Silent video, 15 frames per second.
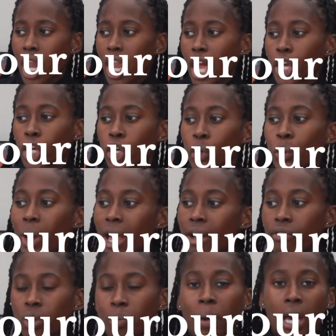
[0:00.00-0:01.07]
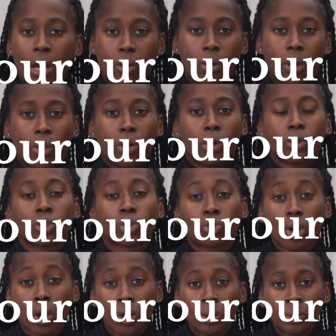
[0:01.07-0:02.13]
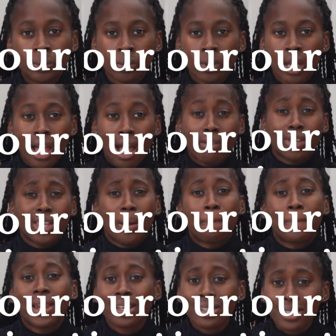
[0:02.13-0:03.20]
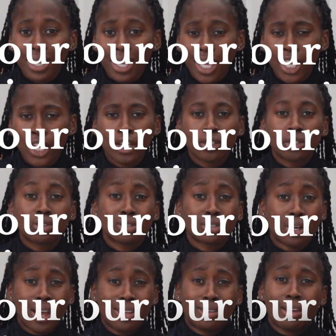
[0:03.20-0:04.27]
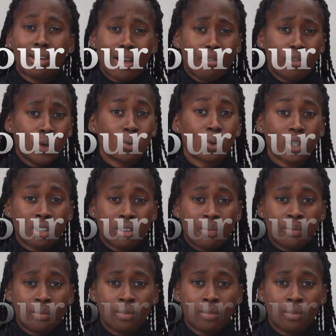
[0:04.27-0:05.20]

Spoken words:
Like, you have the power and the control and the ability to design the life you want.